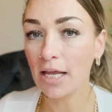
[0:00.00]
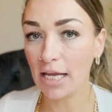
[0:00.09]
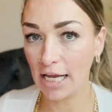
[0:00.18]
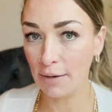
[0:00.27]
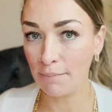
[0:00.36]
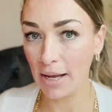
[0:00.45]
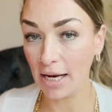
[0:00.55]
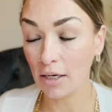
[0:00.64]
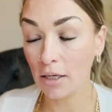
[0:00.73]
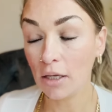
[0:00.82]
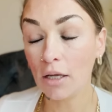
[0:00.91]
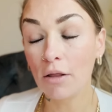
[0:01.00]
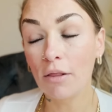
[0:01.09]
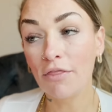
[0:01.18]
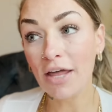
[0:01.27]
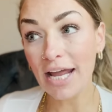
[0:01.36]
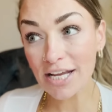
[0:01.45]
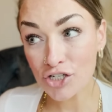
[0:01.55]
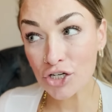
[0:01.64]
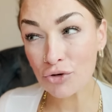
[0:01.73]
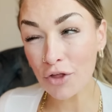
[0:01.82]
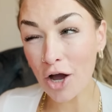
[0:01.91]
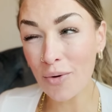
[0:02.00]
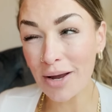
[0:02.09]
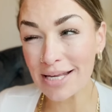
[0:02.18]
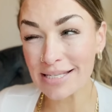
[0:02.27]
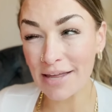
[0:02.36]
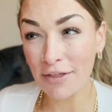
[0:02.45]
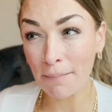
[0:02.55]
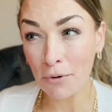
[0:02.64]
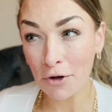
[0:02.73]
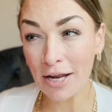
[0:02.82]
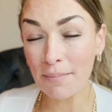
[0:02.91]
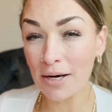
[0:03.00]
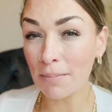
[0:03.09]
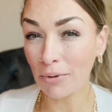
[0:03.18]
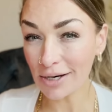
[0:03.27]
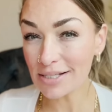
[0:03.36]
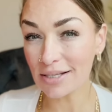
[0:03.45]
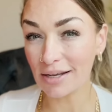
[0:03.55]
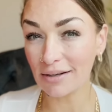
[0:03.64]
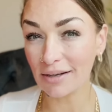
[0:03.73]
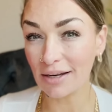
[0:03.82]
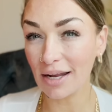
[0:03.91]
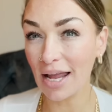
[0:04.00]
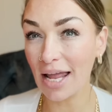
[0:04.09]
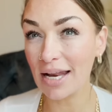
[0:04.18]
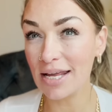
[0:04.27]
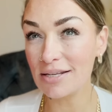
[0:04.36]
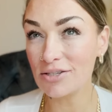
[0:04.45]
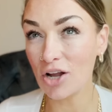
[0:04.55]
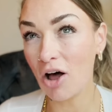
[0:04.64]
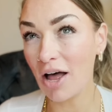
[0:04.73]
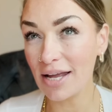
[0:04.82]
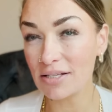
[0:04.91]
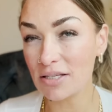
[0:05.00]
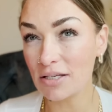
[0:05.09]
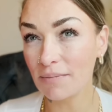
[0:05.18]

inmate. The issue, though, is that they put him in a prison and he's not